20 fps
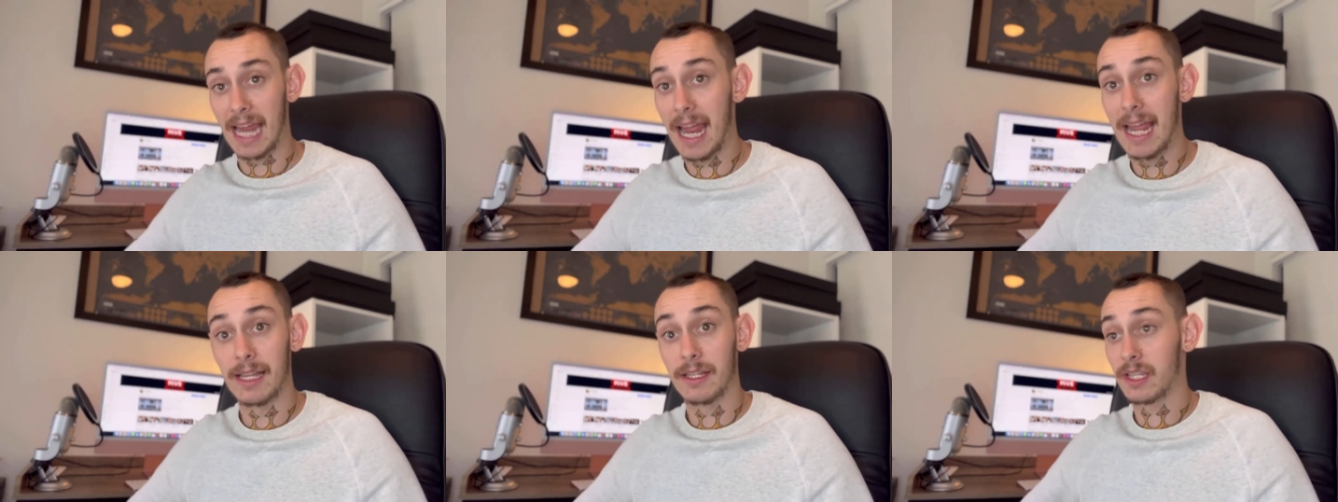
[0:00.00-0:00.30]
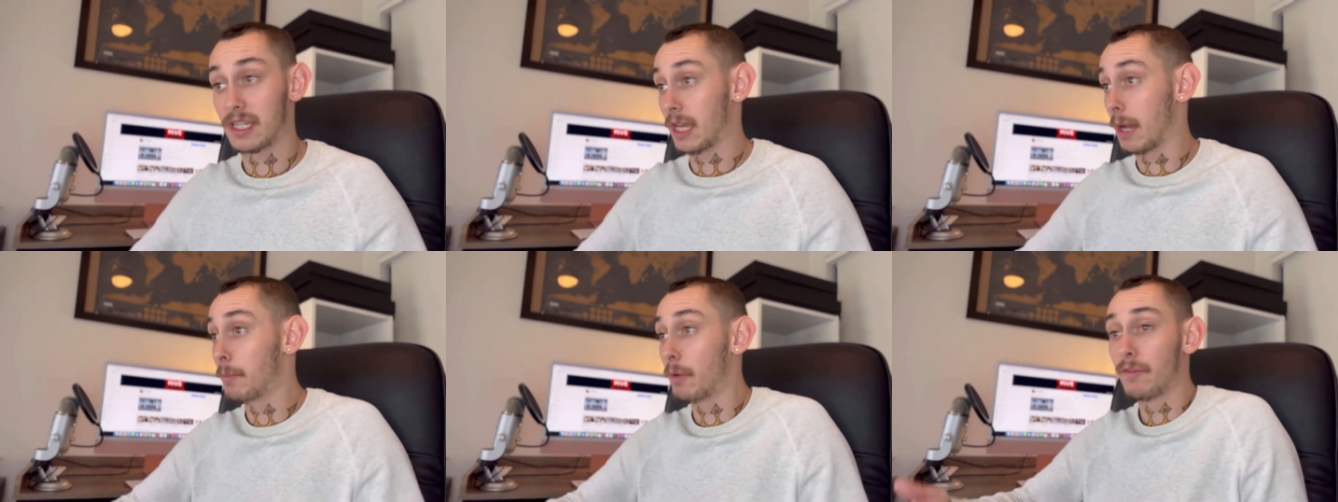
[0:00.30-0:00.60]

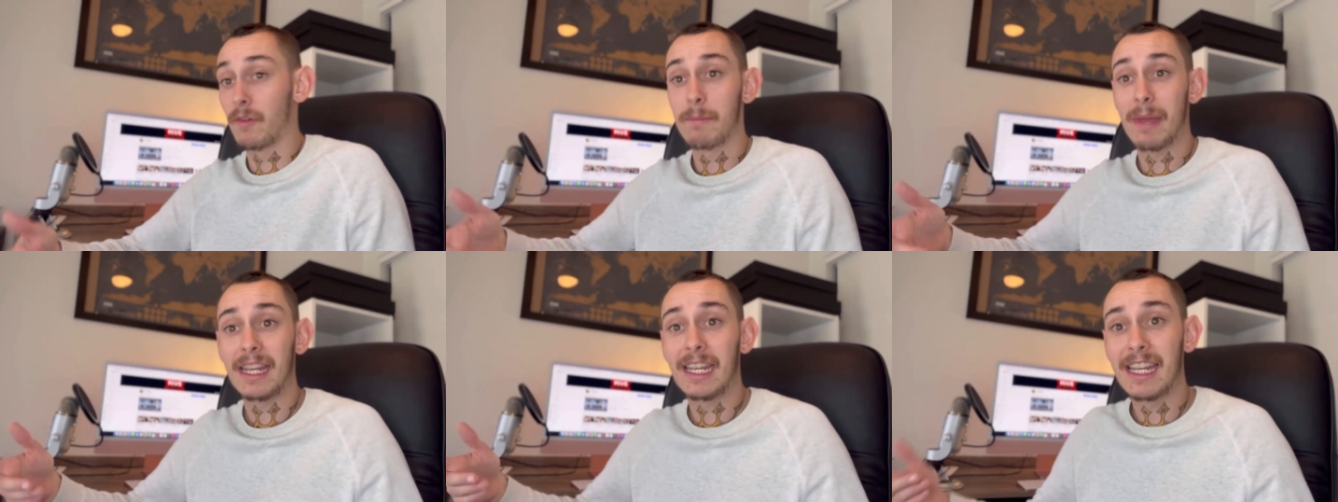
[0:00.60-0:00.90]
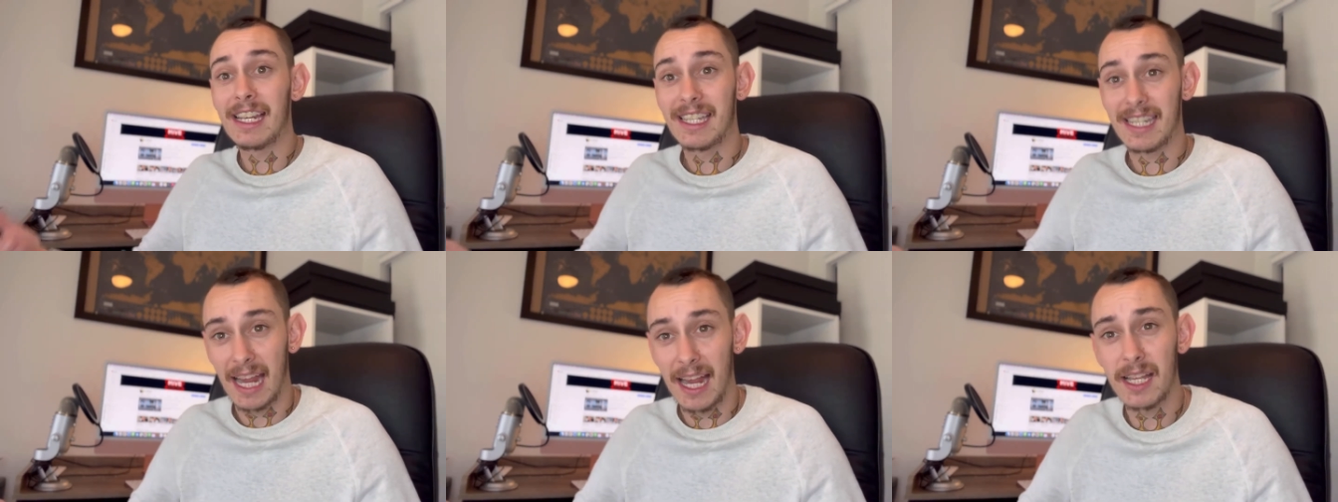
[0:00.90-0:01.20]
some of them making
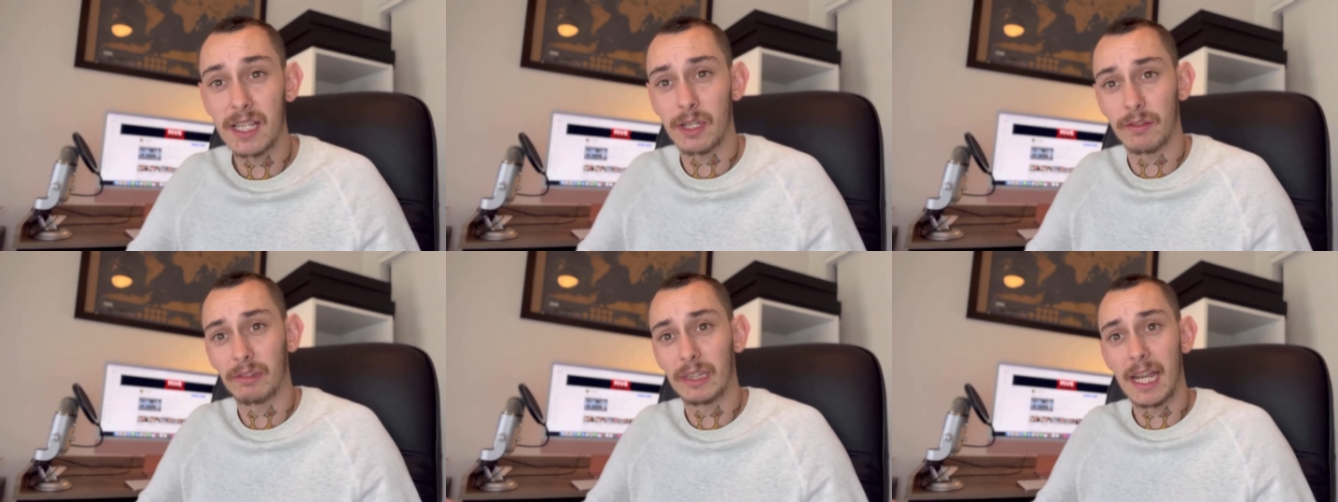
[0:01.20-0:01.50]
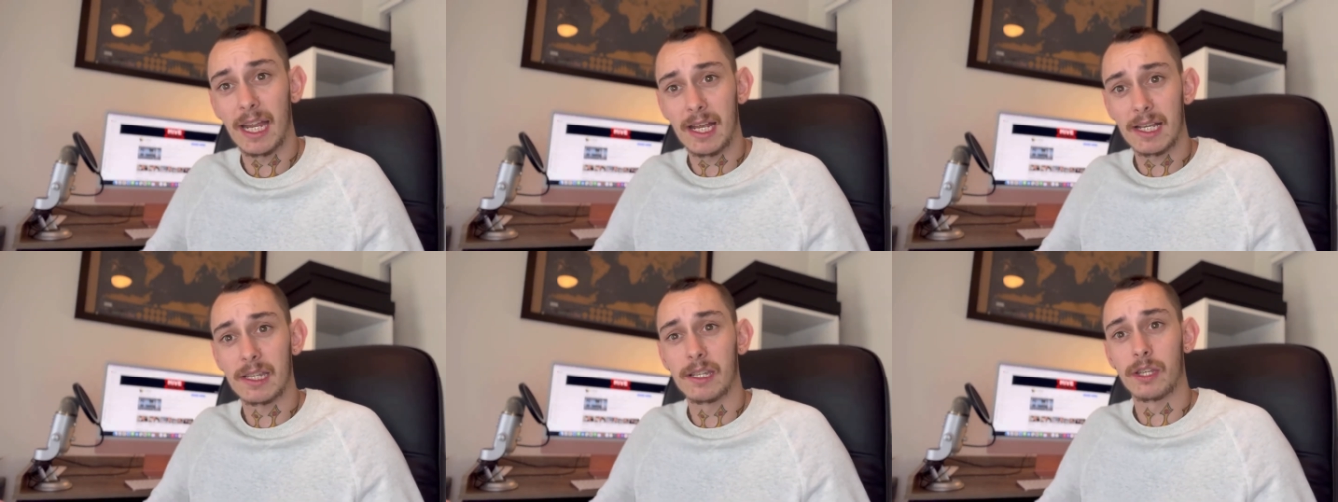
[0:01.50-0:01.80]
tens of
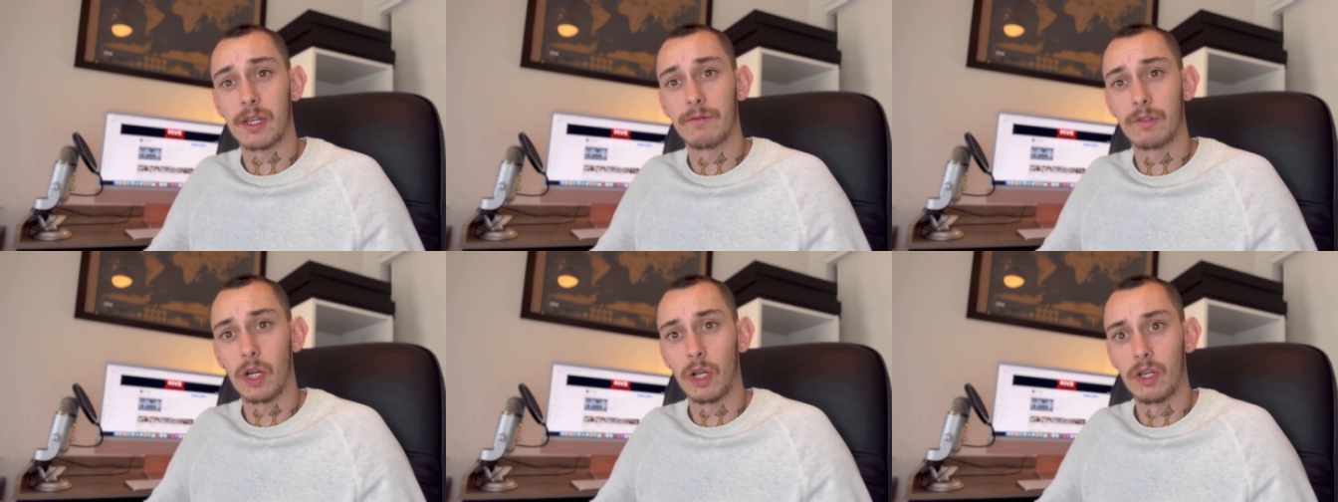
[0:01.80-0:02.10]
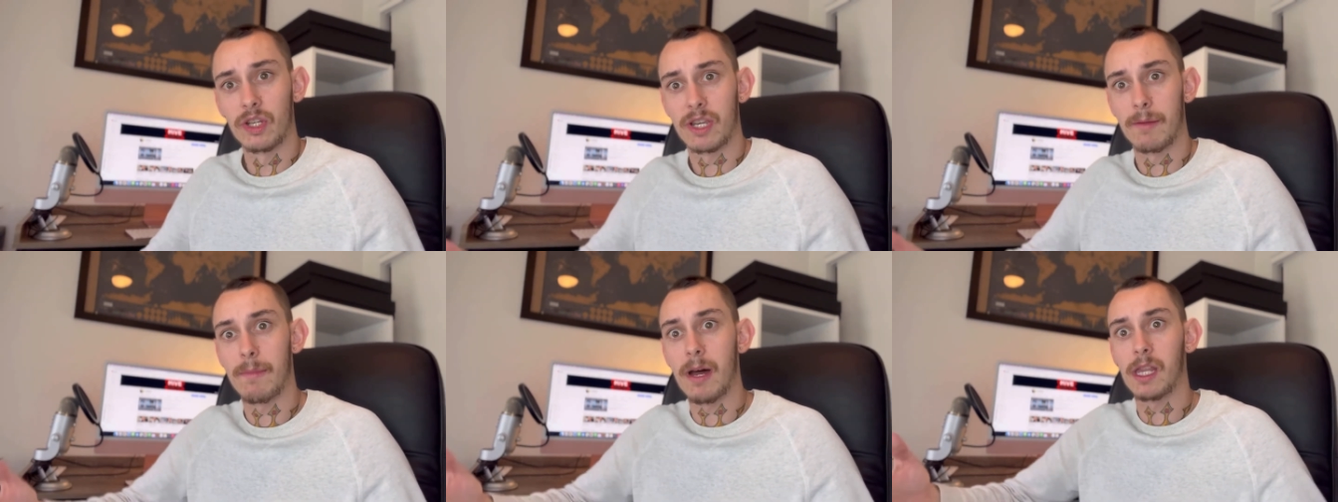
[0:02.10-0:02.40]
thousands of dollars
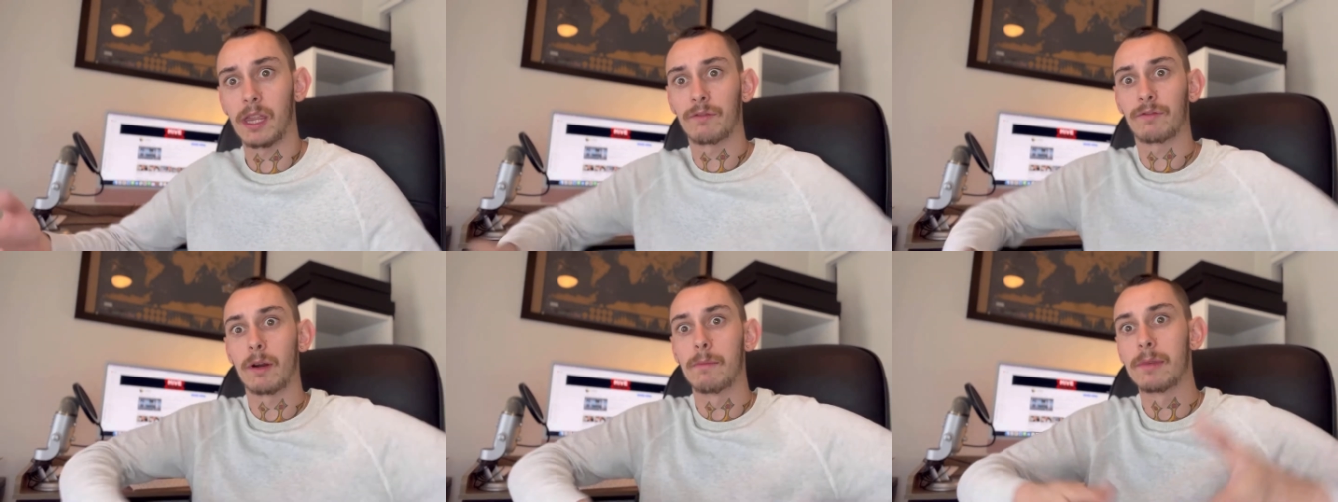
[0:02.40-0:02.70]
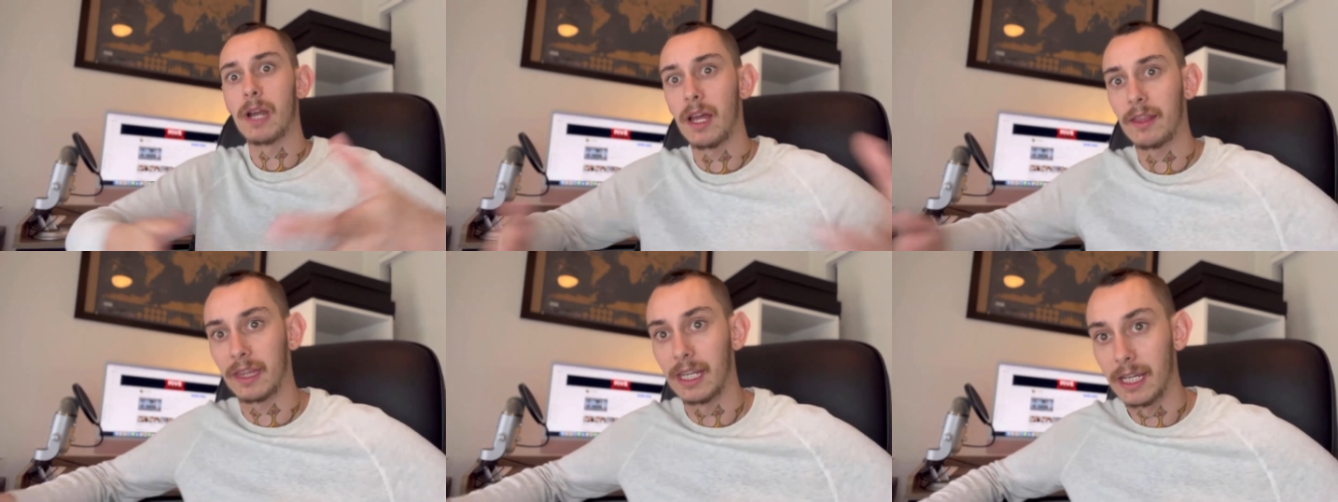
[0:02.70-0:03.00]
a month from
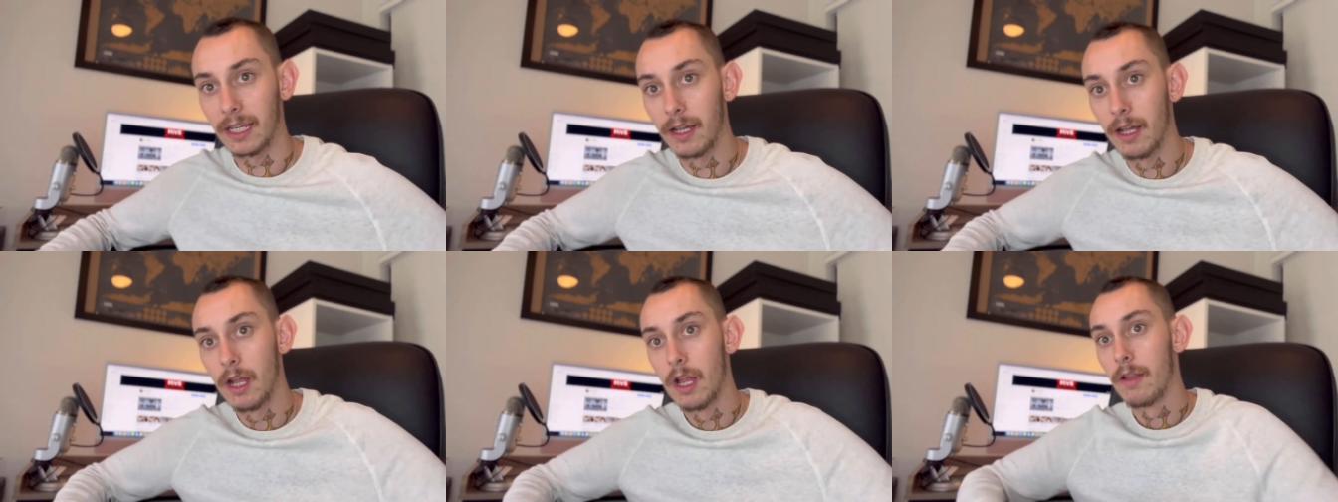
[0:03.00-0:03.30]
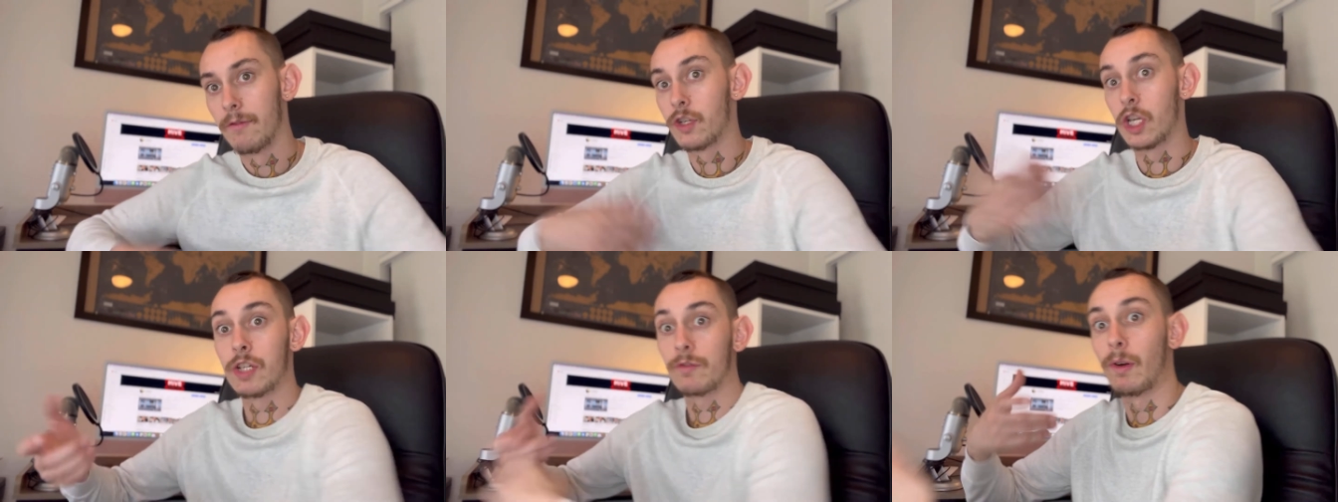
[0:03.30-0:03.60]
nothing.
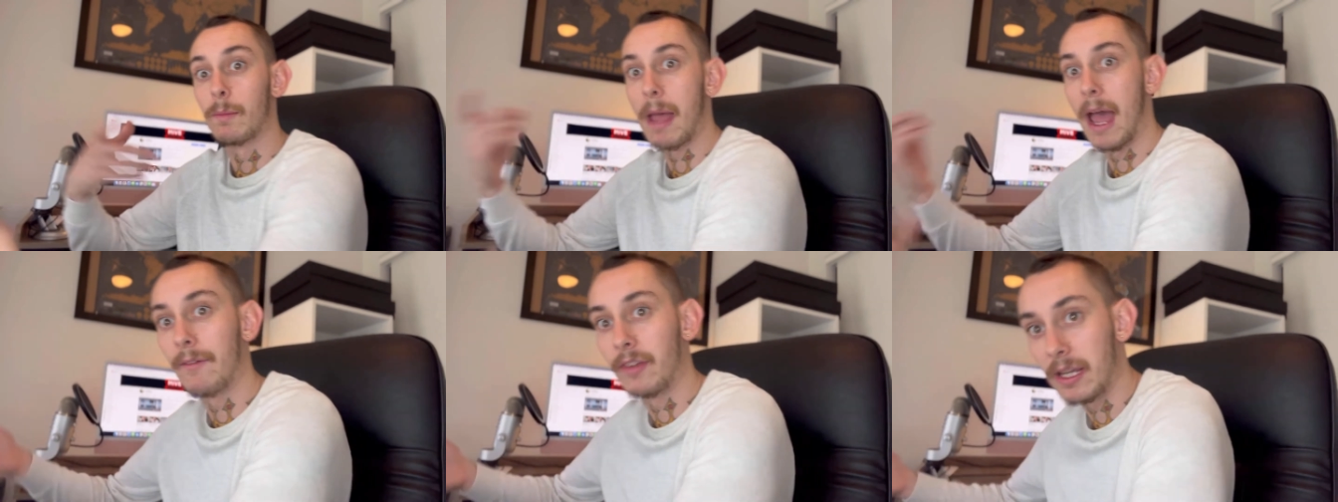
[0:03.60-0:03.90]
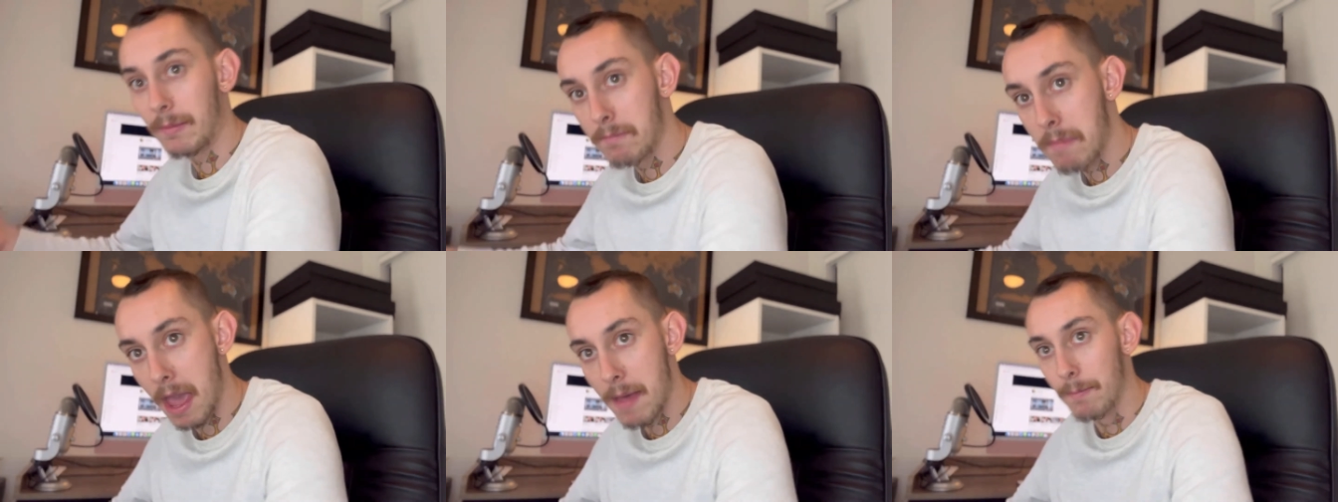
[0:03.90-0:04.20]
Just from having
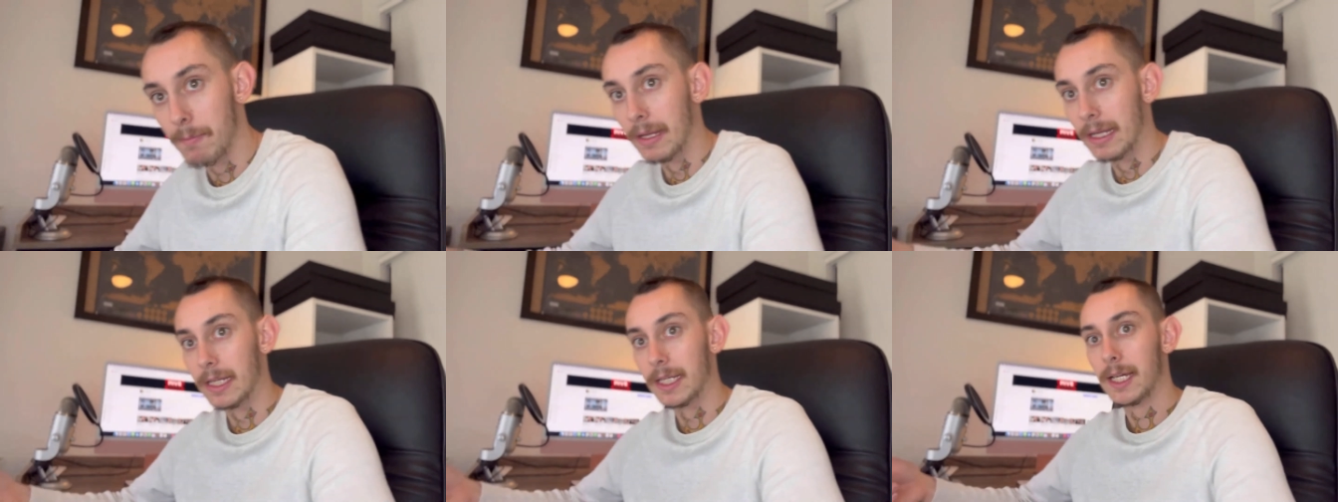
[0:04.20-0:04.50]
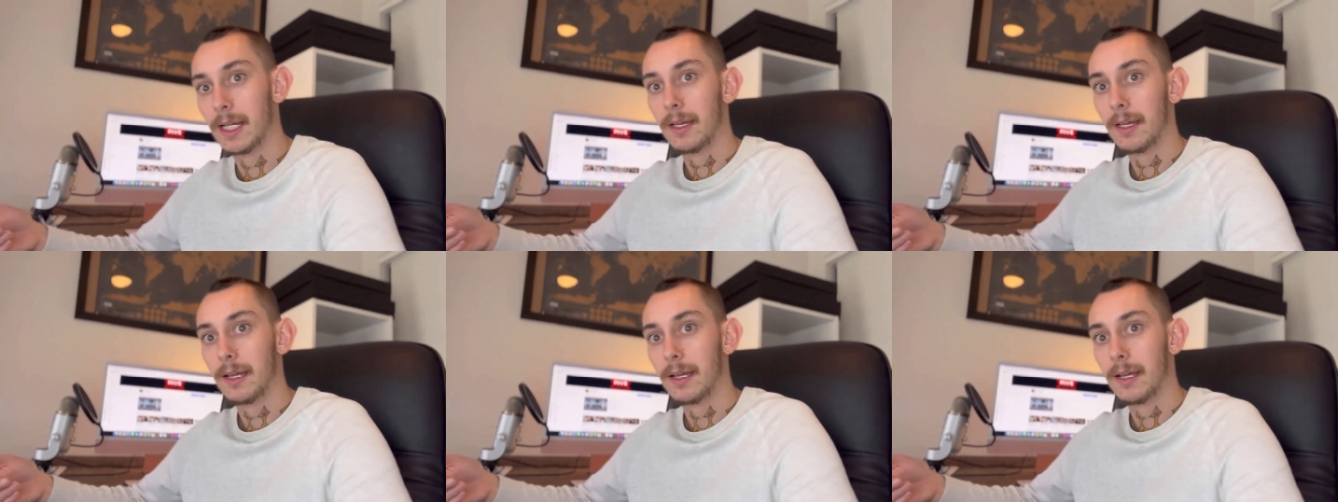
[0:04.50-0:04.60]
met me.